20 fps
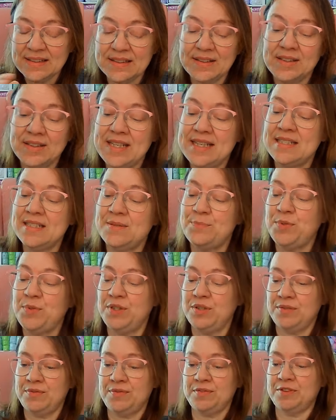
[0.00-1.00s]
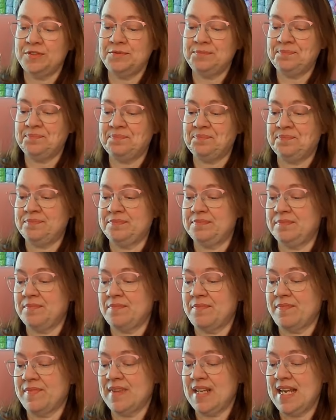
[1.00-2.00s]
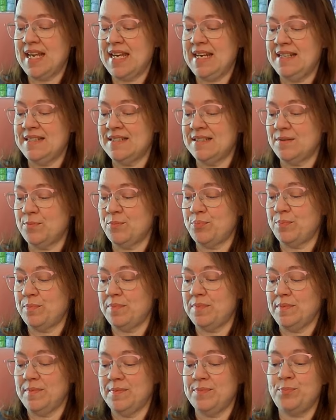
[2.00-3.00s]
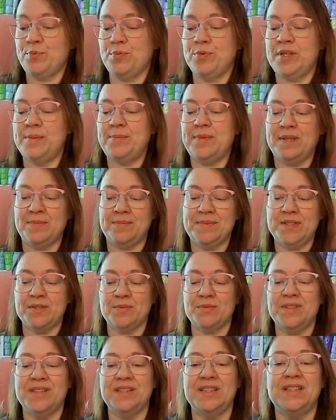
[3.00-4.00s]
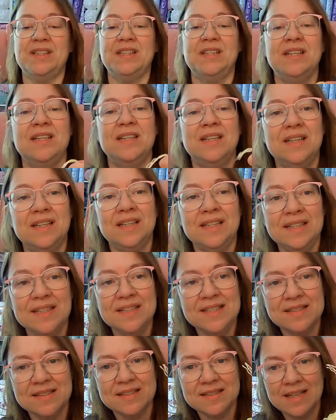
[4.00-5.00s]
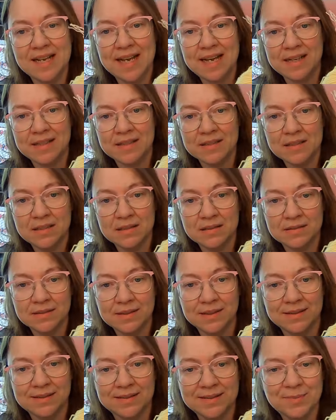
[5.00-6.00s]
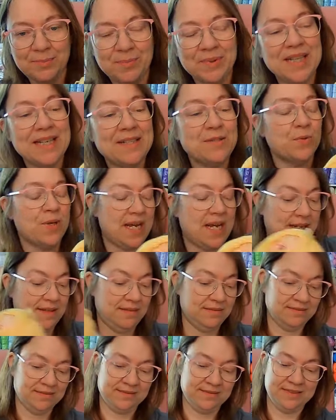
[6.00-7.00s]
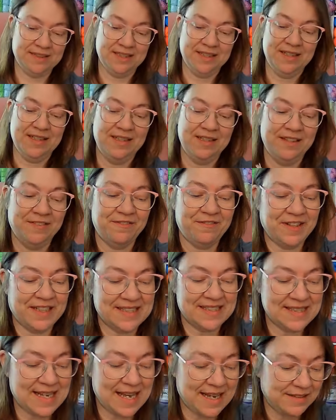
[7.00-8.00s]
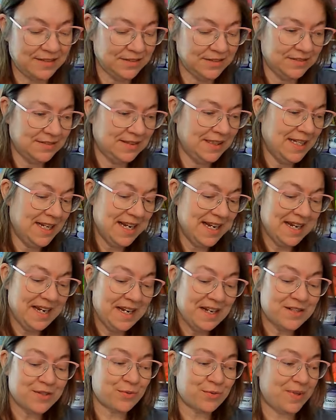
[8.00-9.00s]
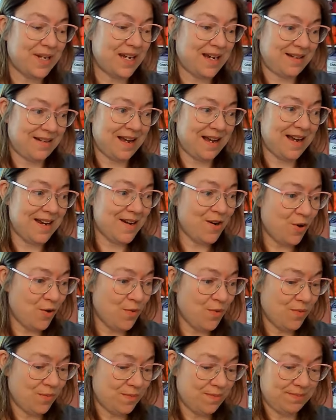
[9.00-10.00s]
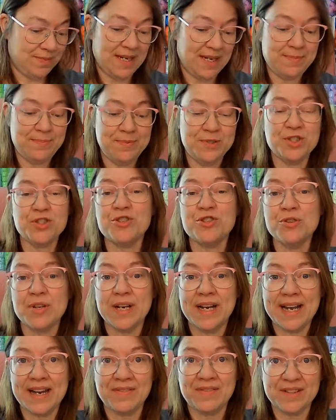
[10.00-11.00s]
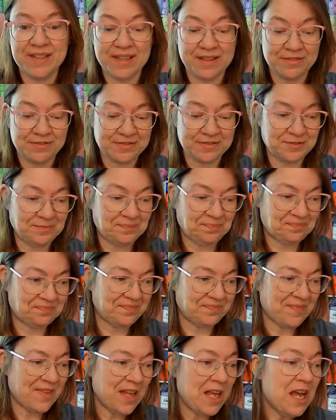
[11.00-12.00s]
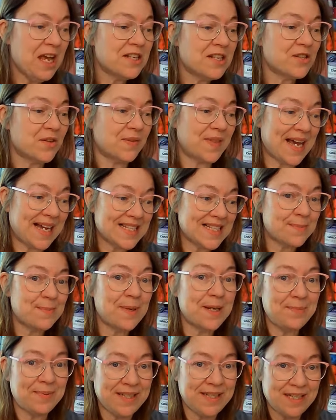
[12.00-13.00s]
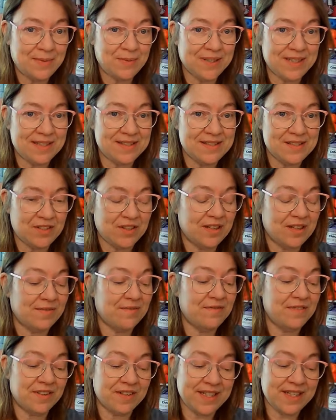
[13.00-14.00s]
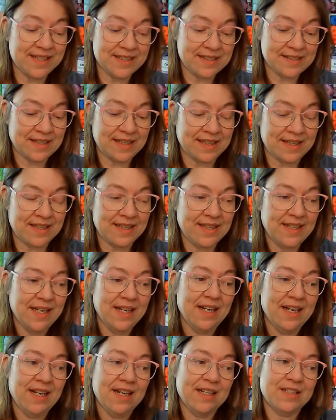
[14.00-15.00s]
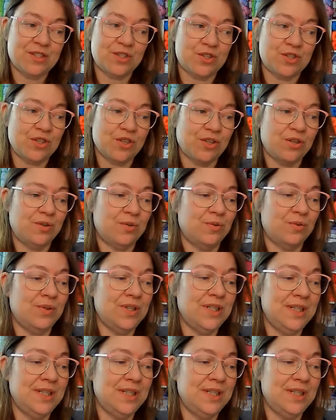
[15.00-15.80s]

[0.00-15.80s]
Is it beautiful? It is premium. So this end, but that's okay. I'll fix that. So yeah, I hope, I'm sure I have enough. So that's my plan with this yarn. I'm very excited. So